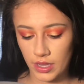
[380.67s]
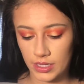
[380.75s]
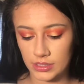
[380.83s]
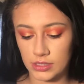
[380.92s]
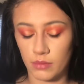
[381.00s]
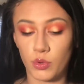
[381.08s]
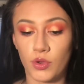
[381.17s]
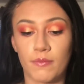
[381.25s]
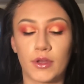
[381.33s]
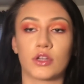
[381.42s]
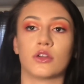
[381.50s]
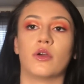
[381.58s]
And at some
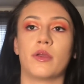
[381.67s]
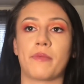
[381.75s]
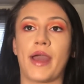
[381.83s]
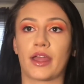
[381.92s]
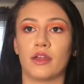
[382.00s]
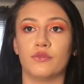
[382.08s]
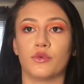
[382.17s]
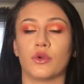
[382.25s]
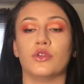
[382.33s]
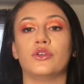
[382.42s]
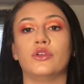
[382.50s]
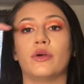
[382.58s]
point when you're going back and
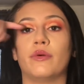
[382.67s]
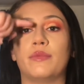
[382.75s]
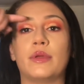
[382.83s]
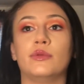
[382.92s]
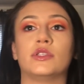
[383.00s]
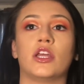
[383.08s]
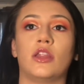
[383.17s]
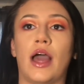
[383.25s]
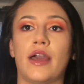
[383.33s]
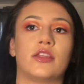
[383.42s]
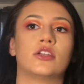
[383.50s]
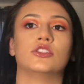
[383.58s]
forth, you know, when people say the
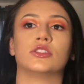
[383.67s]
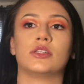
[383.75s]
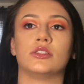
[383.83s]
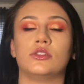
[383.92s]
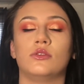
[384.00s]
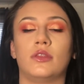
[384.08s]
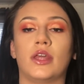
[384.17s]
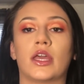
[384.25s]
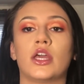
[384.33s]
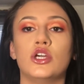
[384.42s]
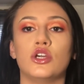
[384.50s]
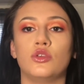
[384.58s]
eyeliner just gets too
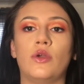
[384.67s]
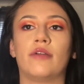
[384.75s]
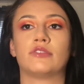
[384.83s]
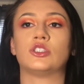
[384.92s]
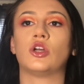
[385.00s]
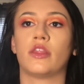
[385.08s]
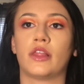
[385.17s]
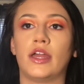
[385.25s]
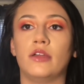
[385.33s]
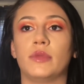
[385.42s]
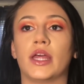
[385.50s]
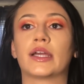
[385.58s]
thick, you have to draw the
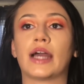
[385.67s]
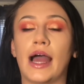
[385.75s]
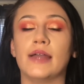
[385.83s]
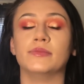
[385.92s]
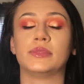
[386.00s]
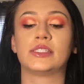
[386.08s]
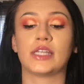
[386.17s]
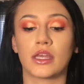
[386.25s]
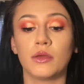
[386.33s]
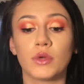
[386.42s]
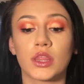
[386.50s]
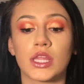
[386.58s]
line and be like, I'm
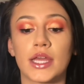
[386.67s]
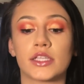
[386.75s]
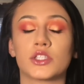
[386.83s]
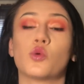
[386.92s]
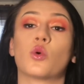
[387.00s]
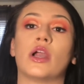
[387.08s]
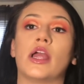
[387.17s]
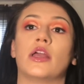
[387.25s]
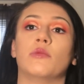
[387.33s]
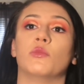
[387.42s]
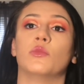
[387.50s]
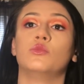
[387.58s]
sticking with this, or
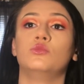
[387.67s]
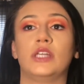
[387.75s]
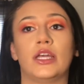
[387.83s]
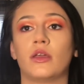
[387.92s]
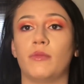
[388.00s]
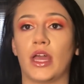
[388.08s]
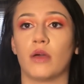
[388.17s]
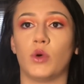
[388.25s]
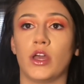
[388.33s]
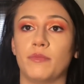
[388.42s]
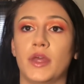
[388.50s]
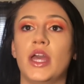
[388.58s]
I'm taking a
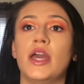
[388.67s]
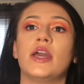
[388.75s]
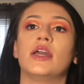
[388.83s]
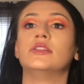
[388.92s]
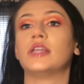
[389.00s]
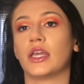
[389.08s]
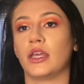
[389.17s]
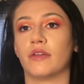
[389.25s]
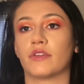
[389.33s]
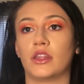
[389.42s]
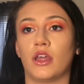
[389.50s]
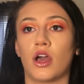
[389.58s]
makeup wipe and
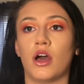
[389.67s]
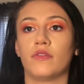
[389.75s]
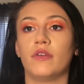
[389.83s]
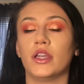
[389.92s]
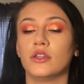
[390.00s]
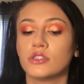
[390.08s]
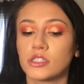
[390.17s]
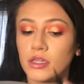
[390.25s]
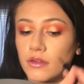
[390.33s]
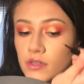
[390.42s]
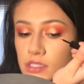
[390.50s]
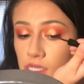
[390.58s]
taking everything off. And you
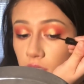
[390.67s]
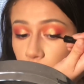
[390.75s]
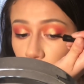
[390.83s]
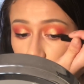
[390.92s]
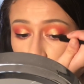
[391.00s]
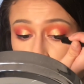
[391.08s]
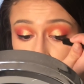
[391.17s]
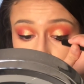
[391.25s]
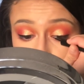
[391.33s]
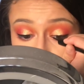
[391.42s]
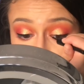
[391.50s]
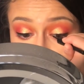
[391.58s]
should never take a makeup wipe
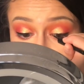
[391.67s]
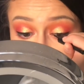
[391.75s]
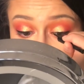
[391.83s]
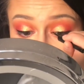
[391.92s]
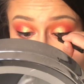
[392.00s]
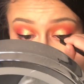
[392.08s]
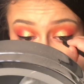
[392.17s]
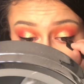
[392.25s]
and take everything off.